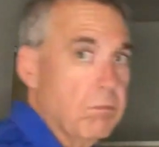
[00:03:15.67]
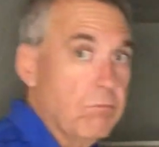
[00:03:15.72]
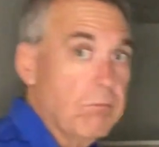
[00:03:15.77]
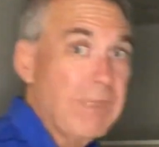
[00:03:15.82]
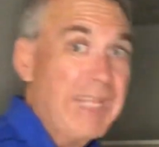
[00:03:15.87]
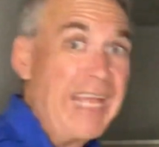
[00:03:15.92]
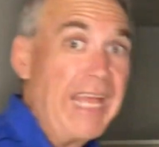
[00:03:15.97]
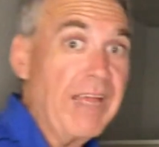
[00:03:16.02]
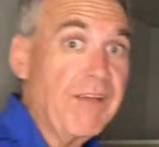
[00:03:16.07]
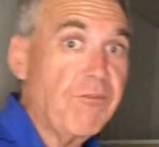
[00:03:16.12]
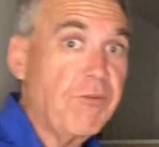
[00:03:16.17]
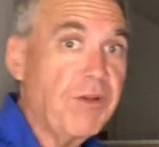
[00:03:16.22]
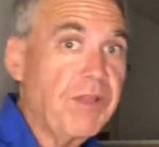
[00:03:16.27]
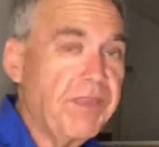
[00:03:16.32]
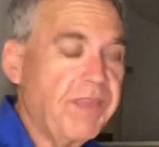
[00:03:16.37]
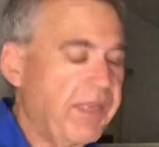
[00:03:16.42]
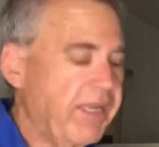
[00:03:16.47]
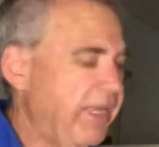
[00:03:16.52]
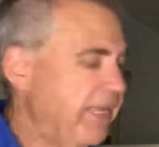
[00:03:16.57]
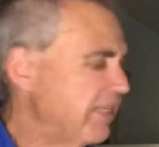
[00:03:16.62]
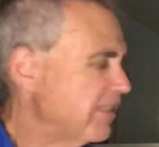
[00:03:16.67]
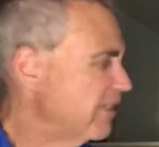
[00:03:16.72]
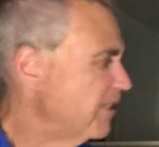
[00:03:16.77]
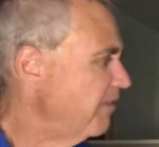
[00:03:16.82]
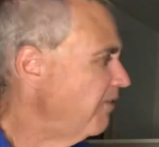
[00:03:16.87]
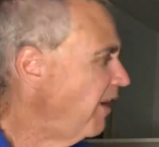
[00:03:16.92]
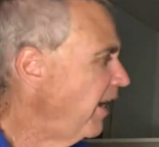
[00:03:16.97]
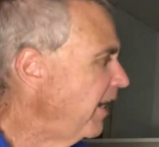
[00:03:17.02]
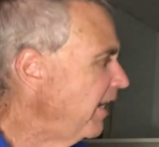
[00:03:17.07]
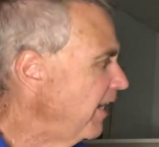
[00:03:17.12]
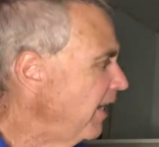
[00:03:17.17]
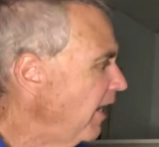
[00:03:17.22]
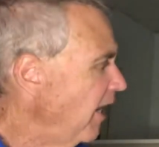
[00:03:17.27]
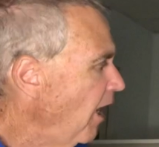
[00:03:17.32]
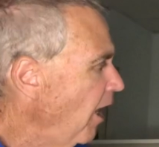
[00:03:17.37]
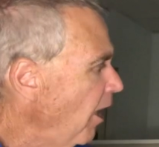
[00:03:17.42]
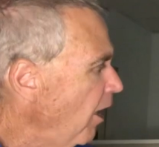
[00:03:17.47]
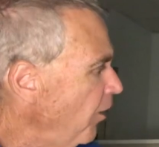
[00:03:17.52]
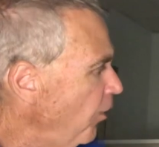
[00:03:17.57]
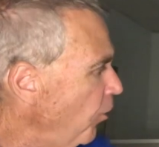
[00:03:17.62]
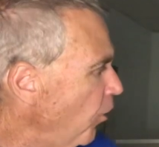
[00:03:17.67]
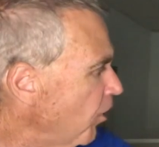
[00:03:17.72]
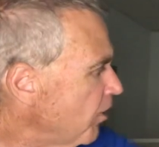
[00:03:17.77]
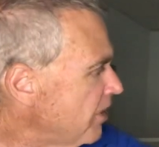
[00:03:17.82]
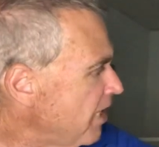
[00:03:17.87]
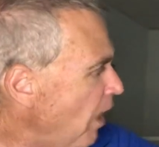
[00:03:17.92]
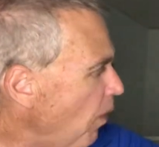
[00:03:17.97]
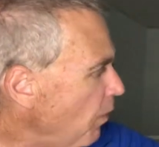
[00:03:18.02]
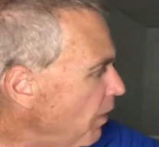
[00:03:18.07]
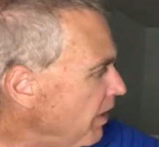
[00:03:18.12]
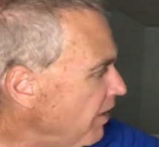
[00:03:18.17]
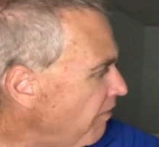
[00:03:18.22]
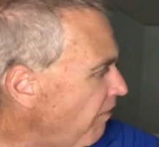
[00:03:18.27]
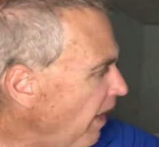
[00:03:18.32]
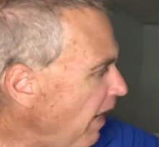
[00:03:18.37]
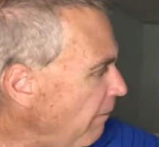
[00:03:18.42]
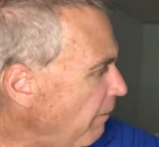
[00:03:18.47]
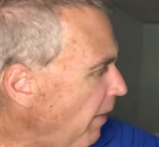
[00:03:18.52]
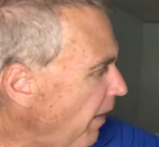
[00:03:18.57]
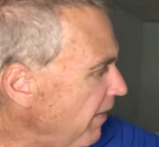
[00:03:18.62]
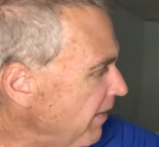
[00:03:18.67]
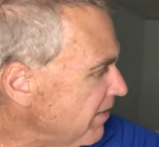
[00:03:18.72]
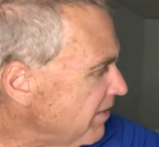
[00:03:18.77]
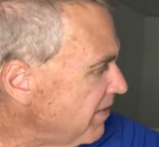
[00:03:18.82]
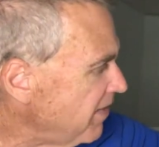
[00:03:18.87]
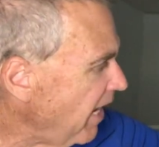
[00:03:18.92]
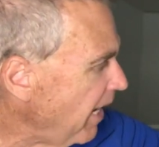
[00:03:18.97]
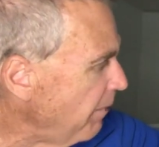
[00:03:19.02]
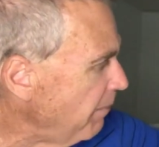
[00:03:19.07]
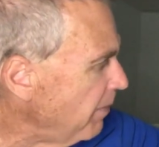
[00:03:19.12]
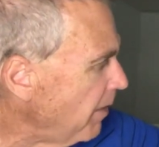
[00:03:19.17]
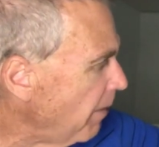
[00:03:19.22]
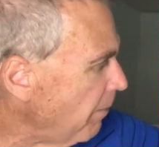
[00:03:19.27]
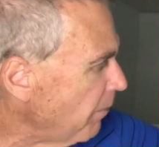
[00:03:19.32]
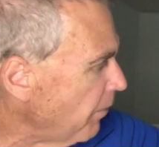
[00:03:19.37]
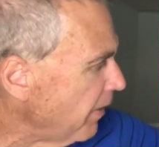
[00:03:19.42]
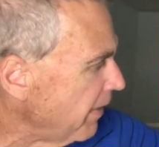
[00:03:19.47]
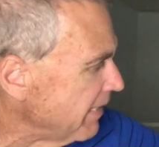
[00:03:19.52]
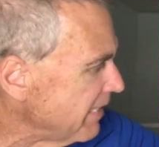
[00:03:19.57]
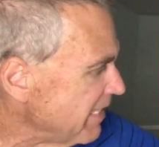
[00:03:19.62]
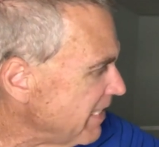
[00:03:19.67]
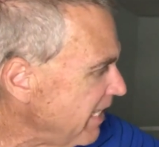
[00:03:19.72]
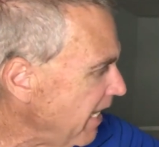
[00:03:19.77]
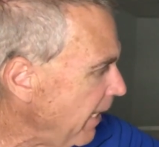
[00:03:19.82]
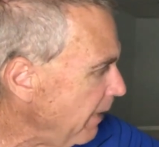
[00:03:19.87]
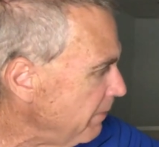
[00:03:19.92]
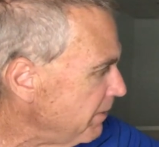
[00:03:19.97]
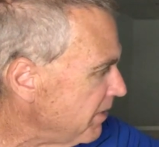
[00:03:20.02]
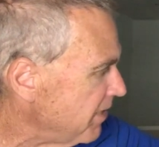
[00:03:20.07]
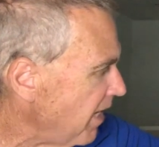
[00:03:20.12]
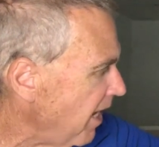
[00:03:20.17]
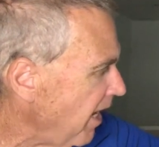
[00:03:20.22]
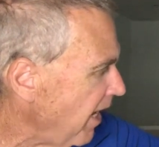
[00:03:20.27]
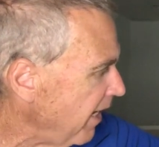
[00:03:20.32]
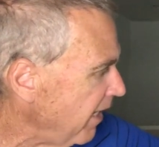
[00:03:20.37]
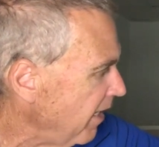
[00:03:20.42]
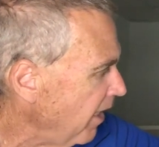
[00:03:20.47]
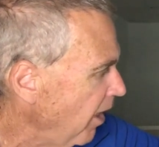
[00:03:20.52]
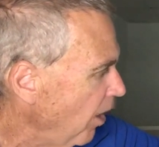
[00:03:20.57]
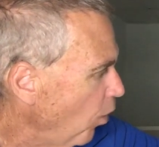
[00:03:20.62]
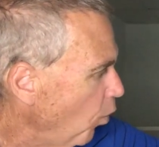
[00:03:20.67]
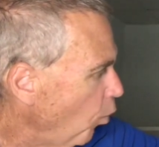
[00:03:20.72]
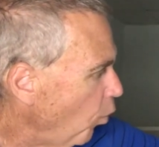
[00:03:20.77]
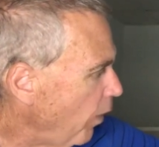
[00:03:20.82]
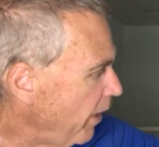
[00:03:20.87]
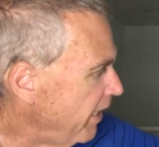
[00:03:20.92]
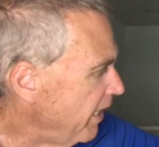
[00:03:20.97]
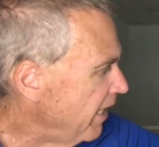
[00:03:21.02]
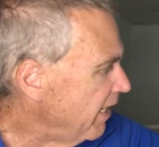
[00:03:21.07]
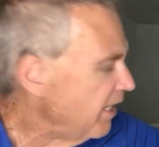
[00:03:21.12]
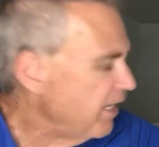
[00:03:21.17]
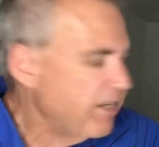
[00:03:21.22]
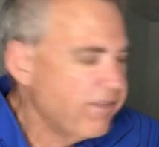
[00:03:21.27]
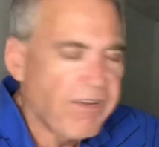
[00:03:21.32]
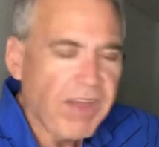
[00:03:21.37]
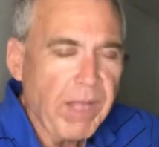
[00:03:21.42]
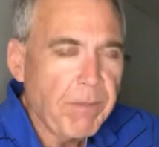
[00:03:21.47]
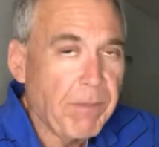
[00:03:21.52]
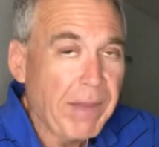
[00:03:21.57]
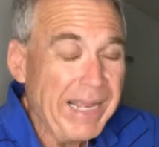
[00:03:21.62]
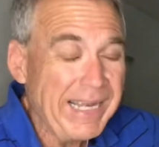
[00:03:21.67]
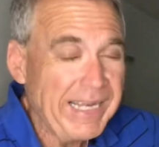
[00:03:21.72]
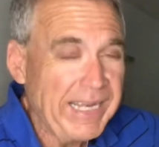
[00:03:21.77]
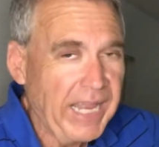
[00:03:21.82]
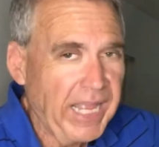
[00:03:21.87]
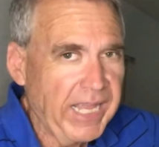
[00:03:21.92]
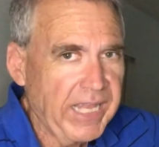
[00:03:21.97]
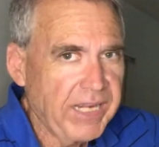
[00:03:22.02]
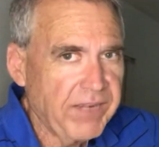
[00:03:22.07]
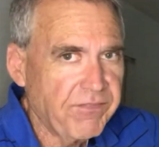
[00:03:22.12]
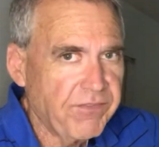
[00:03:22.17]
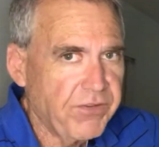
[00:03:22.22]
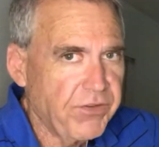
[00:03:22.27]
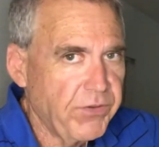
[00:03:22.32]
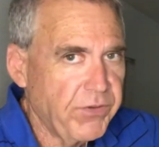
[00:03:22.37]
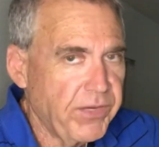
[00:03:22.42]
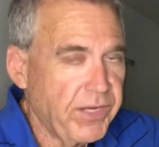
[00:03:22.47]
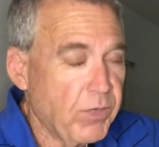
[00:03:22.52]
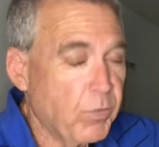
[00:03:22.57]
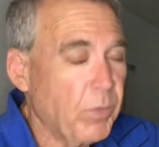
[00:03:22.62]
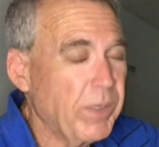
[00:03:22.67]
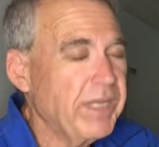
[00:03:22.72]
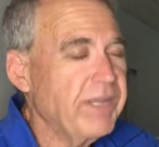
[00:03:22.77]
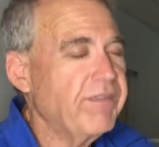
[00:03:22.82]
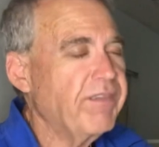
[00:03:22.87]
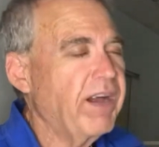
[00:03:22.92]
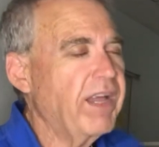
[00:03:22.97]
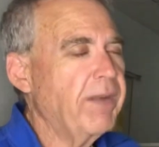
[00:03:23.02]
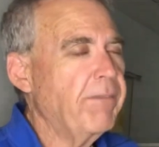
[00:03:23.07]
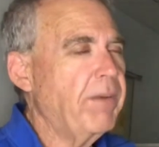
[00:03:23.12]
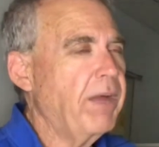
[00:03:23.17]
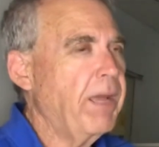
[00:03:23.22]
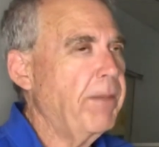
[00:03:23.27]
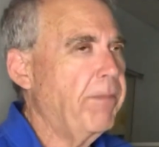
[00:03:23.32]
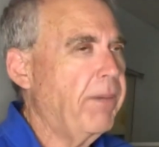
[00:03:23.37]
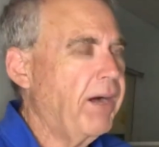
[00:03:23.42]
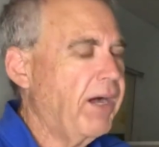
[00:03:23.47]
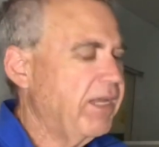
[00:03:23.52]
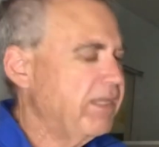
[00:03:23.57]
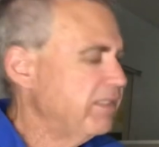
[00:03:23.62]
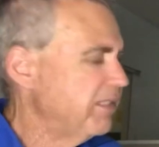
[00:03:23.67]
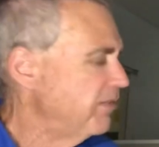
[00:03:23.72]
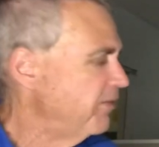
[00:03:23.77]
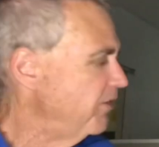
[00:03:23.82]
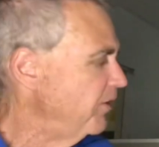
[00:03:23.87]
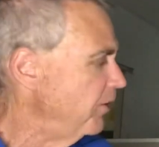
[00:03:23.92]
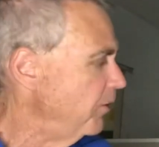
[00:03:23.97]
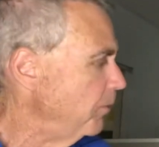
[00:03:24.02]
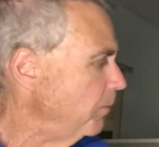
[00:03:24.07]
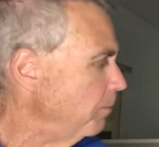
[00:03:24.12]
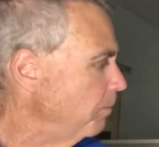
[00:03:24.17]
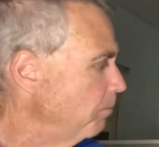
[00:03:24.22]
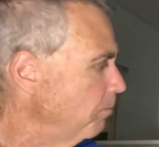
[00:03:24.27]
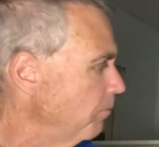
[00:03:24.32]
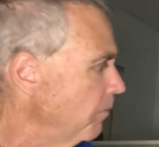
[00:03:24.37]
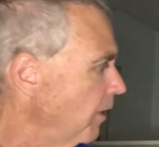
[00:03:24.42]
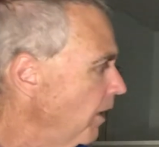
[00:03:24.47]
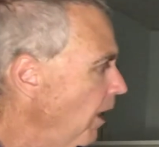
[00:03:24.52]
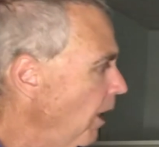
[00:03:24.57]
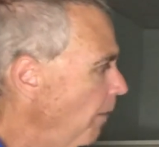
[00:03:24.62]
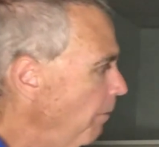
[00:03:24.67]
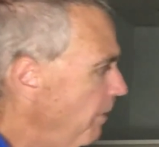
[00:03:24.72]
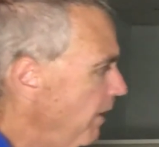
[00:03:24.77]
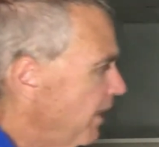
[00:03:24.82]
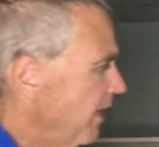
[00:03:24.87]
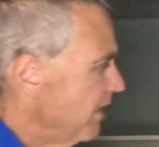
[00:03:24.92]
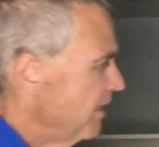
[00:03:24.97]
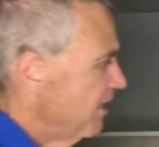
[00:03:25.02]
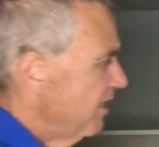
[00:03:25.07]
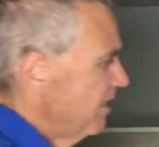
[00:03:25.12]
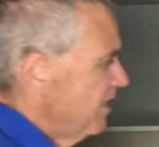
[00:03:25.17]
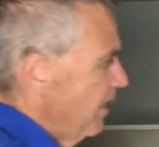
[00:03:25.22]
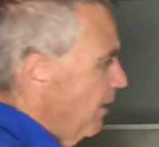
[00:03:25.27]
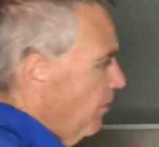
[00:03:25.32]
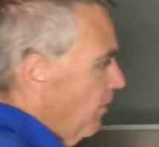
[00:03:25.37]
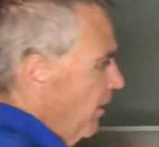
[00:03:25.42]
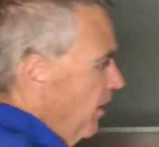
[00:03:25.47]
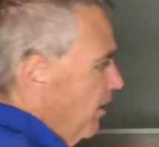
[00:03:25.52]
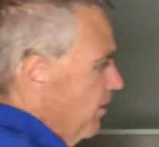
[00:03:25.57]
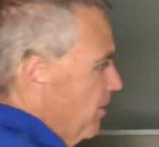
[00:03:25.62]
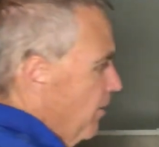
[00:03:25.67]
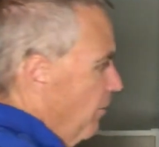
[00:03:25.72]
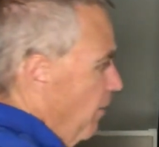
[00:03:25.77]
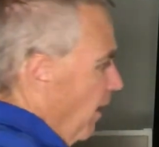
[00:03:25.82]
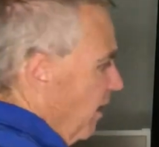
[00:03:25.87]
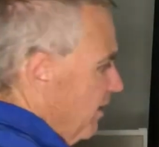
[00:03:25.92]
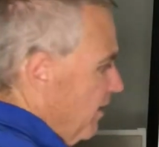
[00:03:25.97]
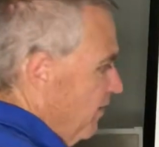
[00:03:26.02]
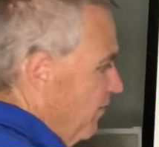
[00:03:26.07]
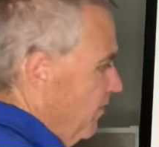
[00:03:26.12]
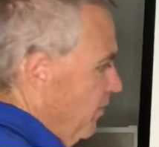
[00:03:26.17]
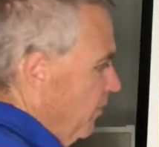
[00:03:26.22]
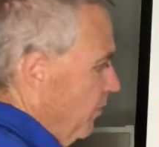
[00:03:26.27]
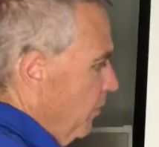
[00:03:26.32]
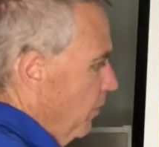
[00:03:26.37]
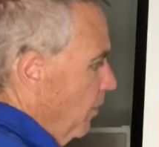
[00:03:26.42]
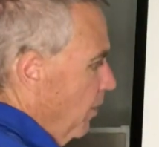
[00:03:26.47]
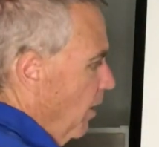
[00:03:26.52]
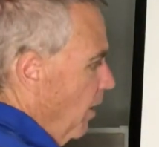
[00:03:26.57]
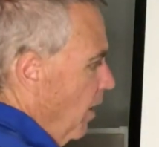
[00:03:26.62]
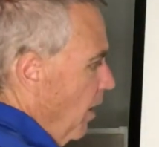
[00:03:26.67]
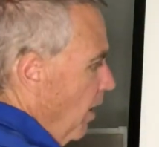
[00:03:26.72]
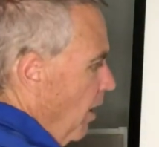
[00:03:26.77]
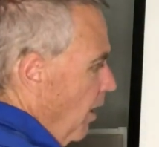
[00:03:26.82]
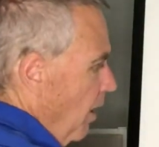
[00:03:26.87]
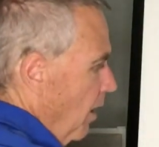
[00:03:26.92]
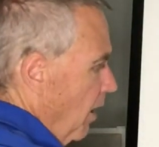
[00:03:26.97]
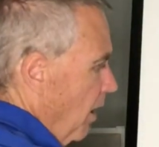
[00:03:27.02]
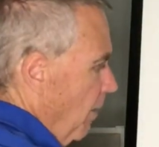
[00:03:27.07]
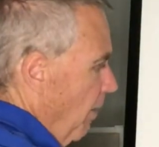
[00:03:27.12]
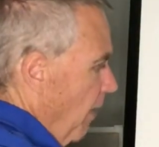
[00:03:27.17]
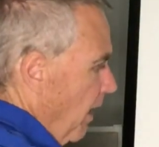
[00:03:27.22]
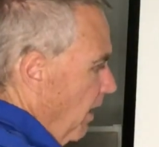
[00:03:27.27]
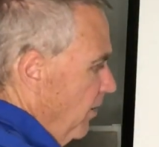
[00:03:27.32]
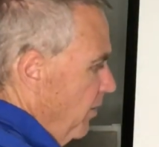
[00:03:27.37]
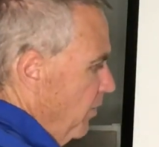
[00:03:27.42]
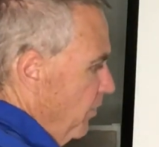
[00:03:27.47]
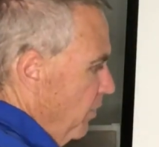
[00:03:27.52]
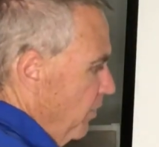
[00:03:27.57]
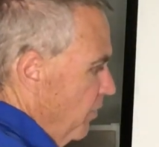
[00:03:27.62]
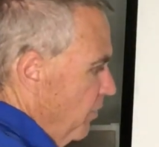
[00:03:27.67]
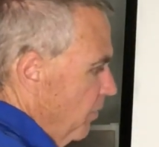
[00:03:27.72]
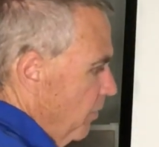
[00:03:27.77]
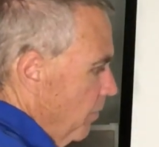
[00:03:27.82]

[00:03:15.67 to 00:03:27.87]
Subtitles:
Everything gets divided. Notice how we divide by the same number and the same sign. We didn't divide by -2 here. We divided by a +2 because this number here is a +2. Goodbye 2's.